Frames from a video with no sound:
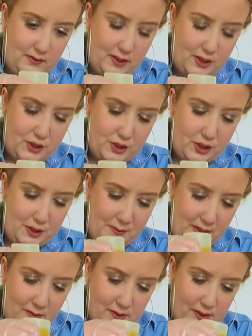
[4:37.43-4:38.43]

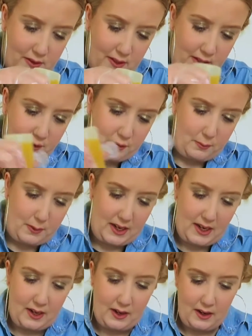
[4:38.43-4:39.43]
assuming it was going to be.